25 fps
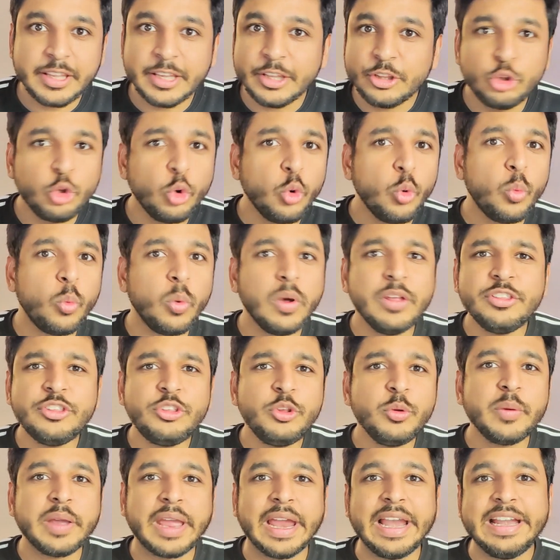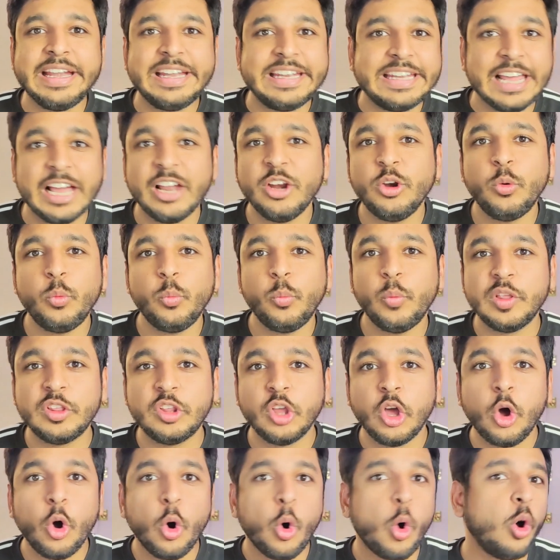So once you get done with
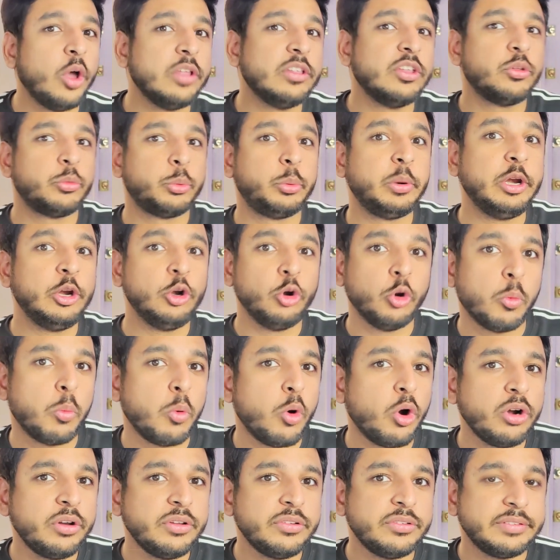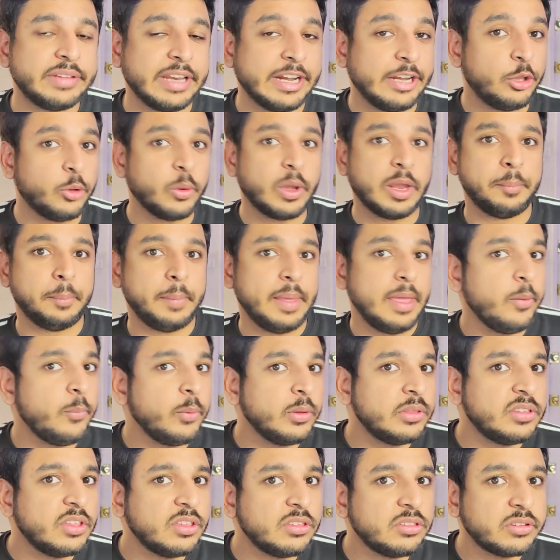all the three robots that you can make
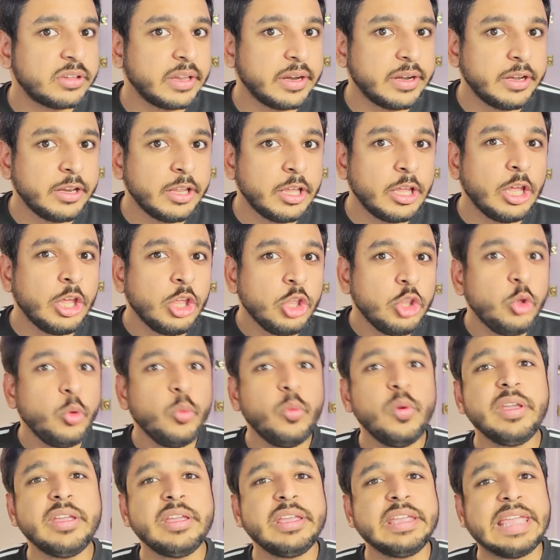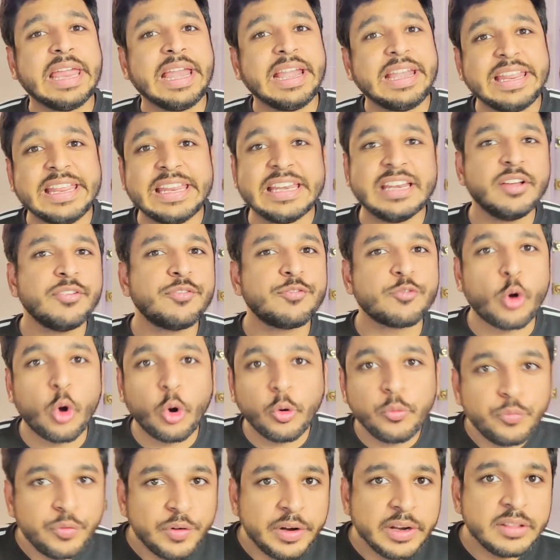with this kit, you will get enough
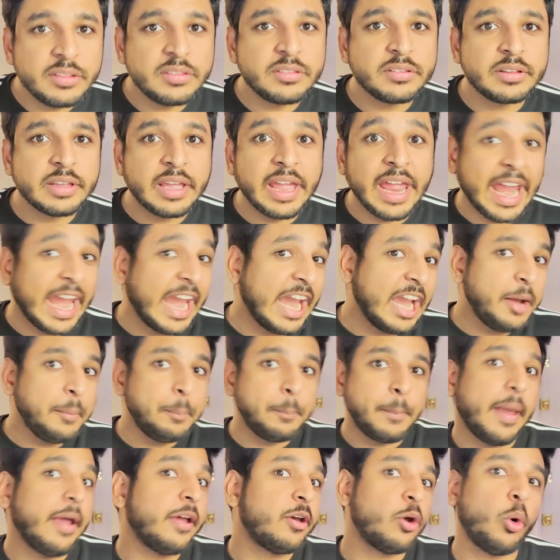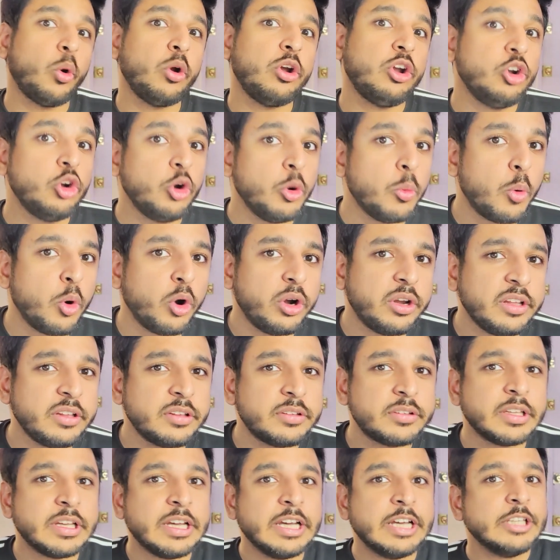confidence and background in
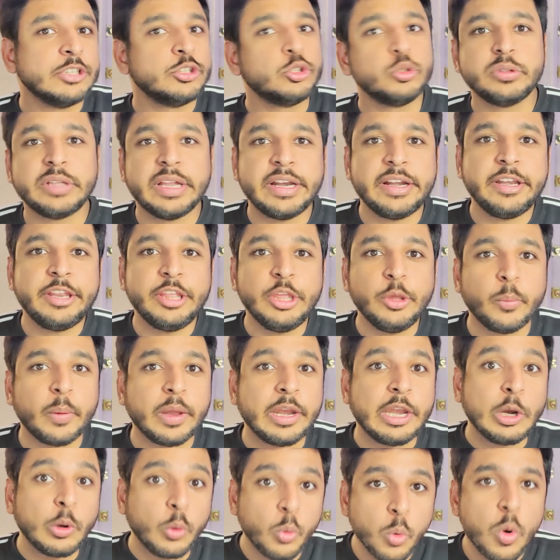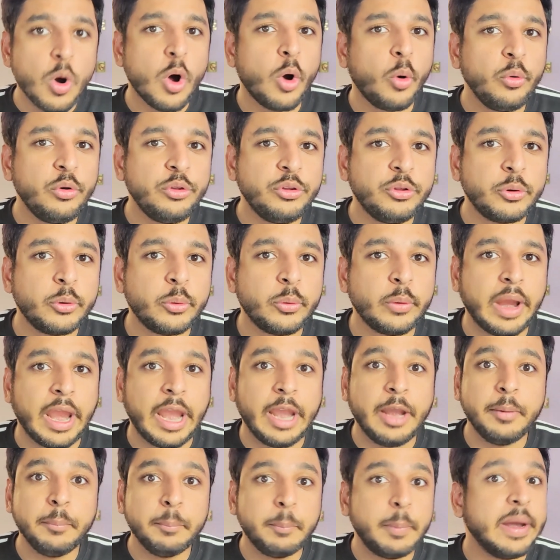robotics so that you can go out there
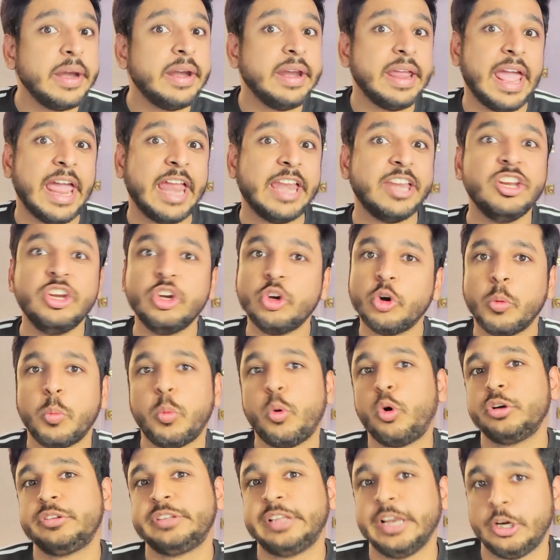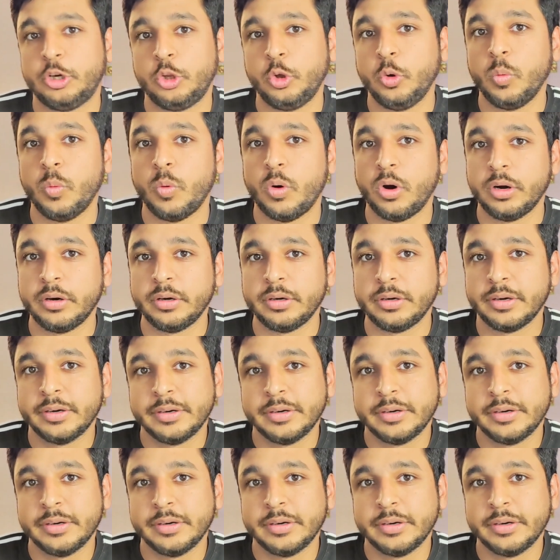and build any robot that you want.